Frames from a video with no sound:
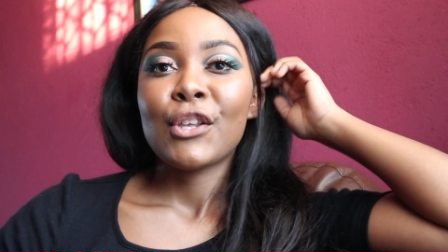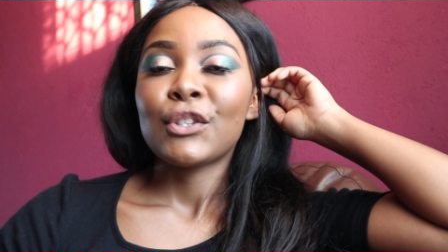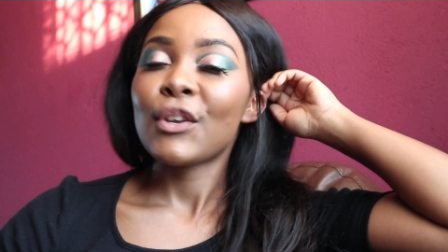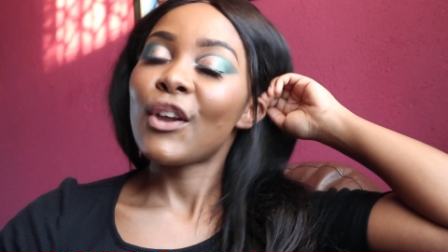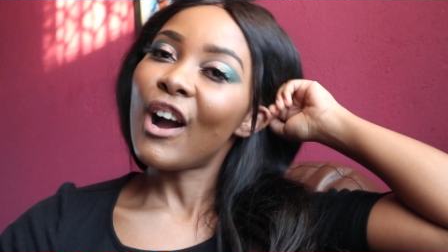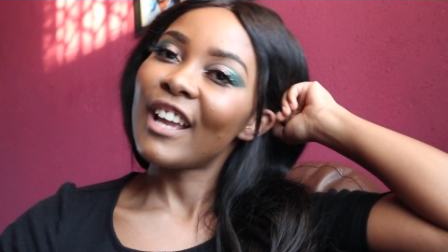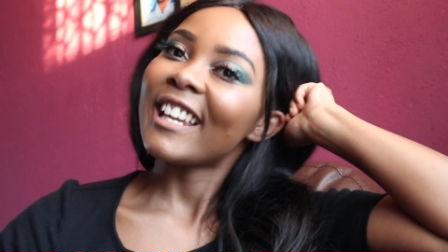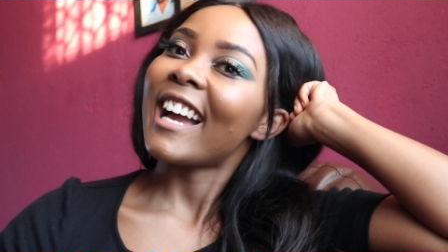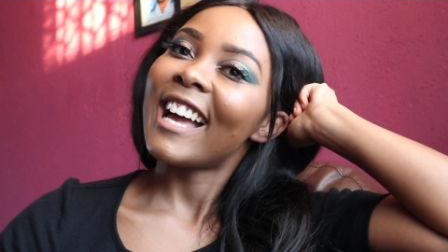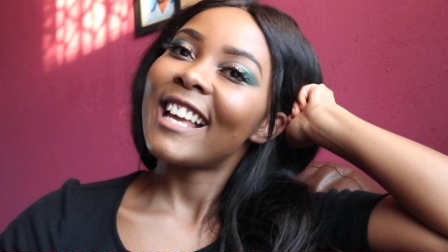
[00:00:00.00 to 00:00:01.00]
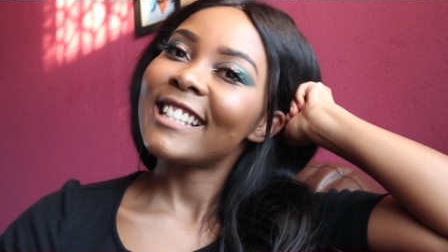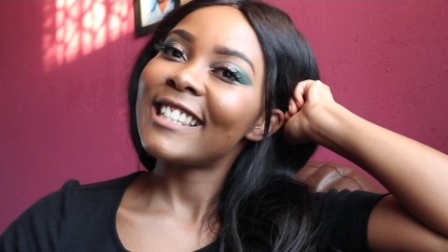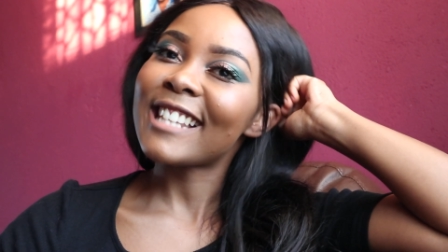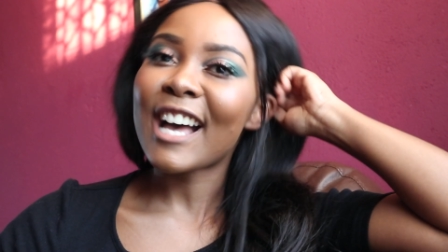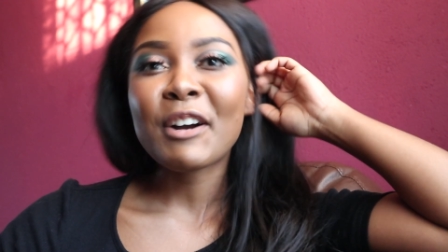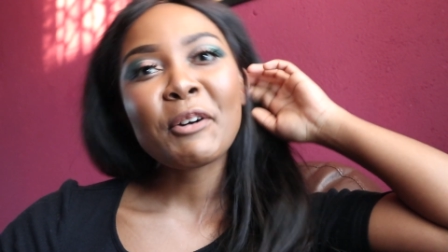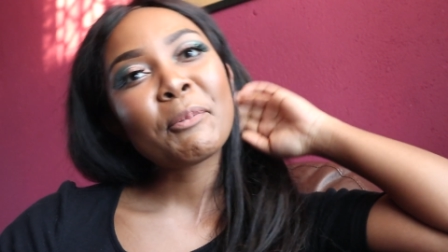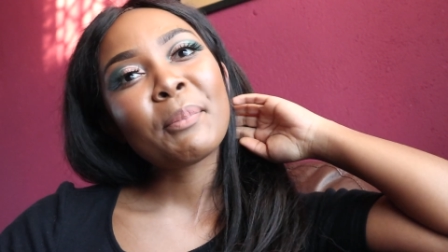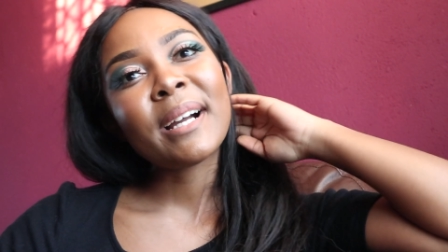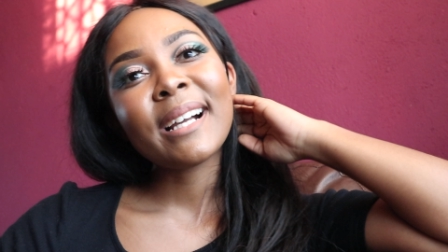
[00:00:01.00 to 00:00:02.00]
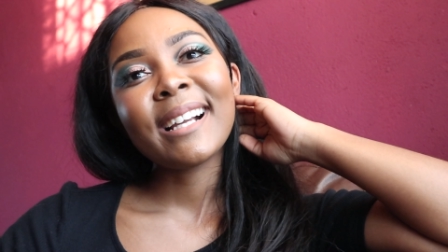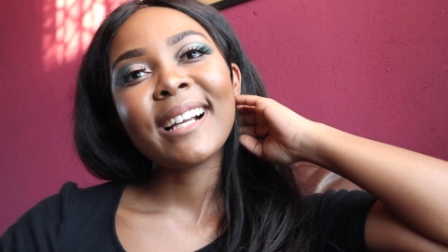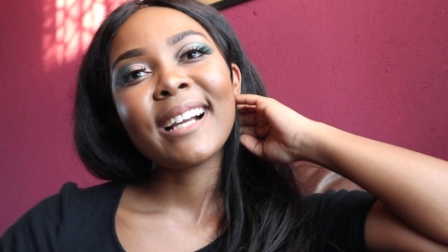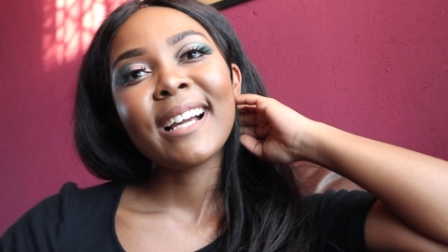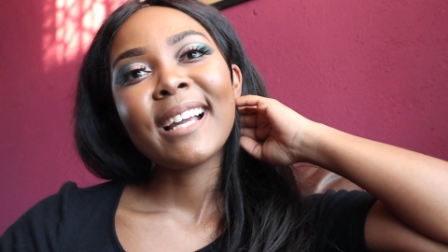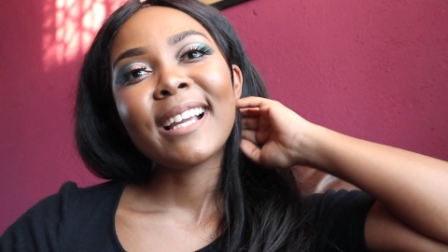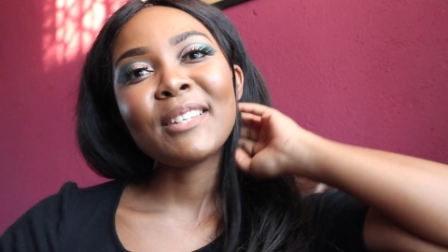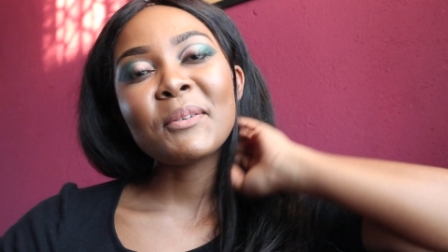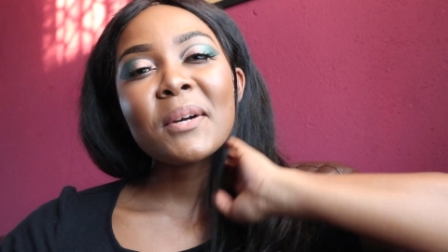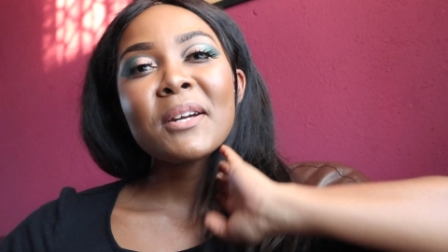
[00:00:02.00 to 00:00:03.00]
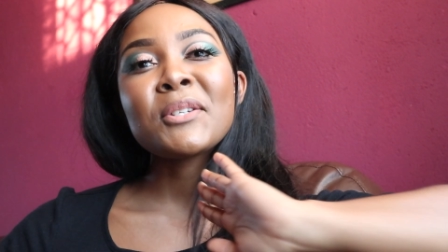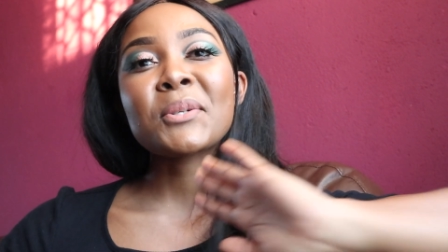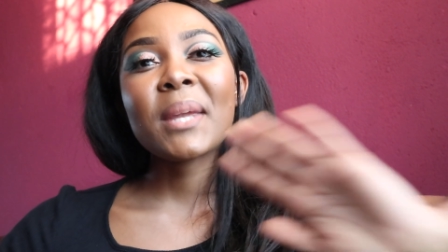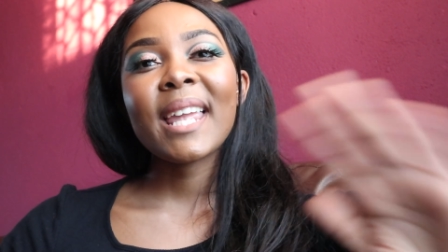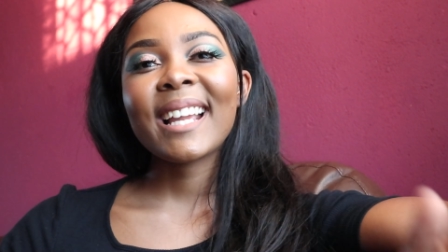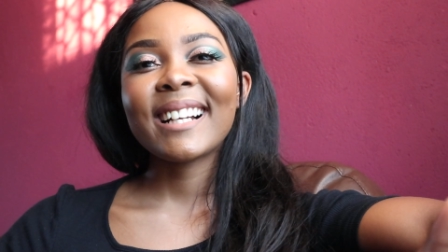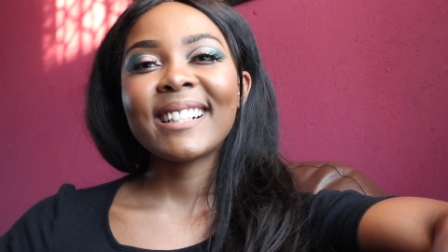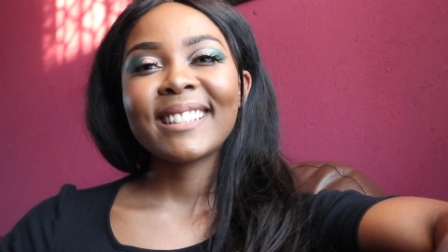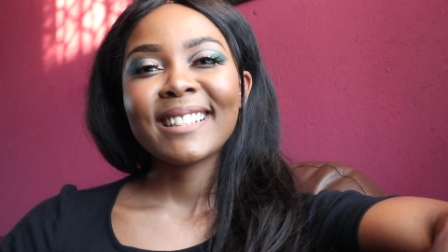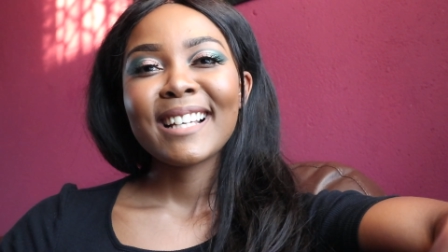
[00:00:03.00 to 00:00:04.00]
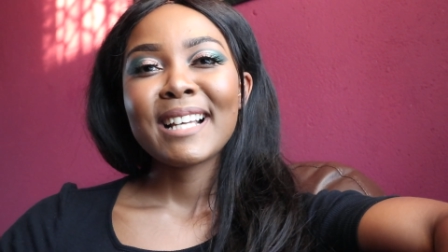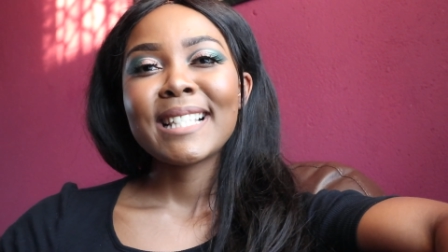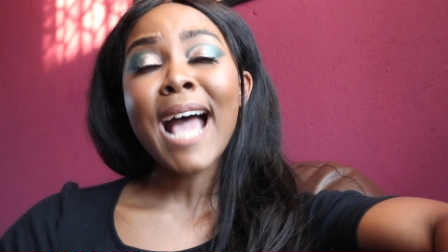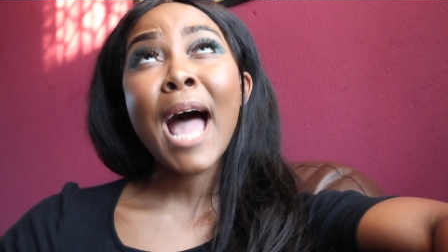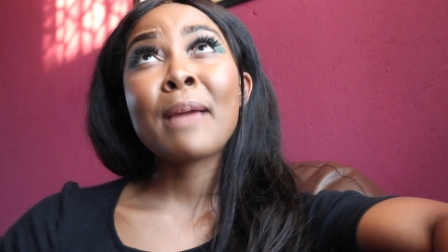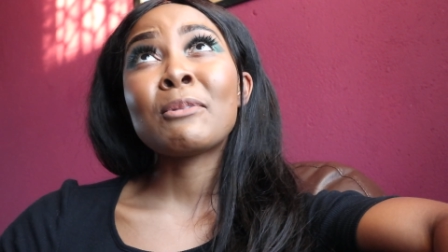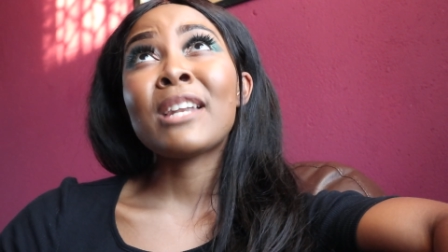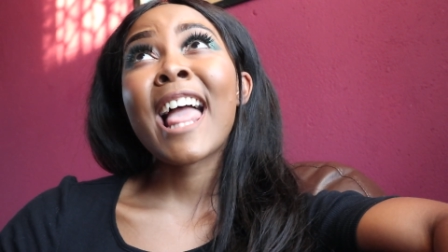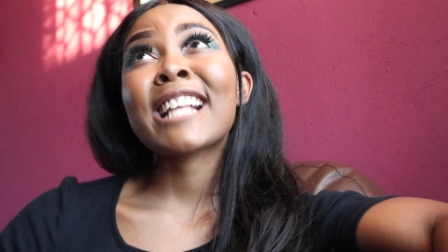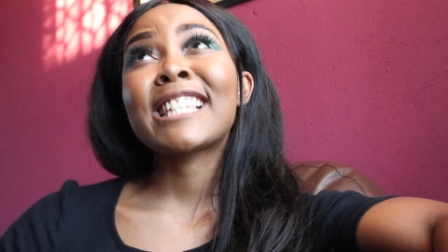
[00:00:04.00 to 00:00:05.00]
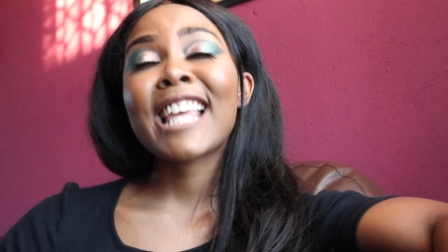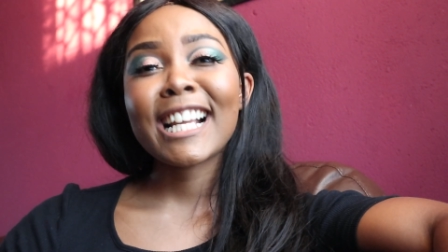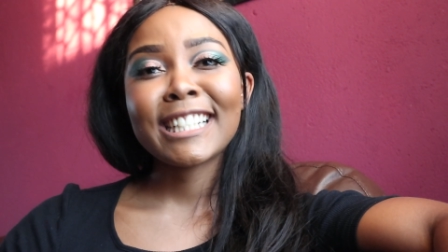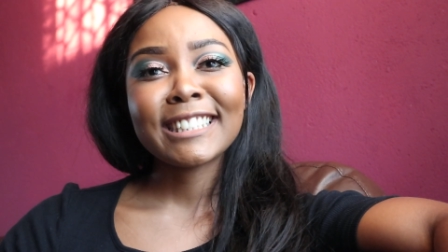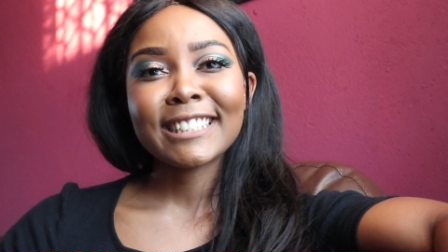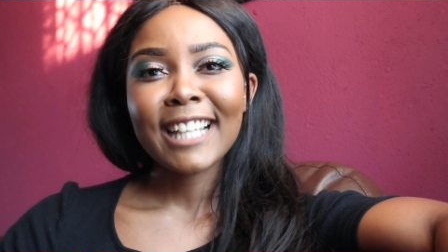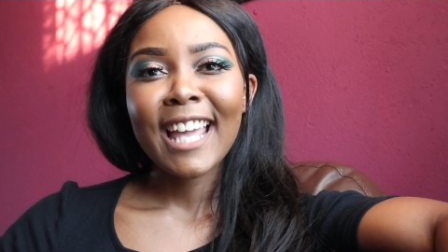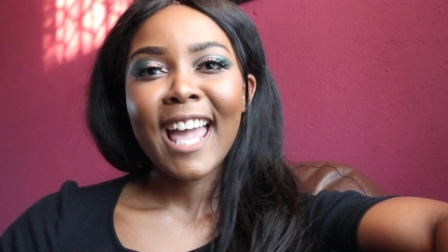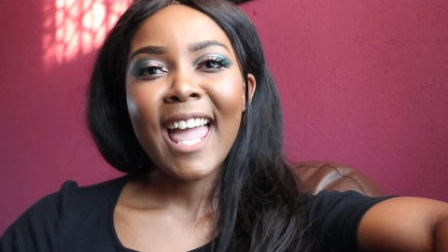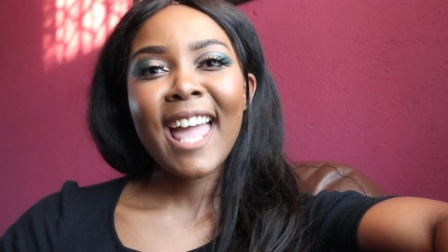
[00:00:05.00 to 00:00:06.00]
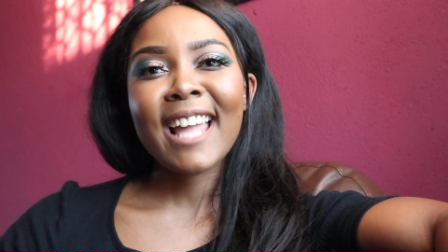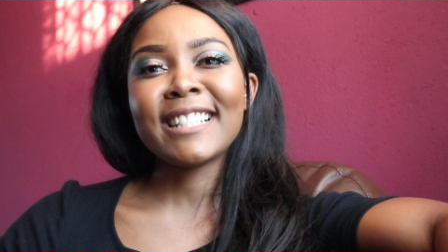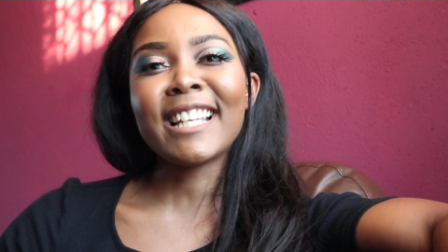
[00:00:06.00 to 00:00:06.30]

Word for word: so yeah you guys i hope you are enjoying time relaxing and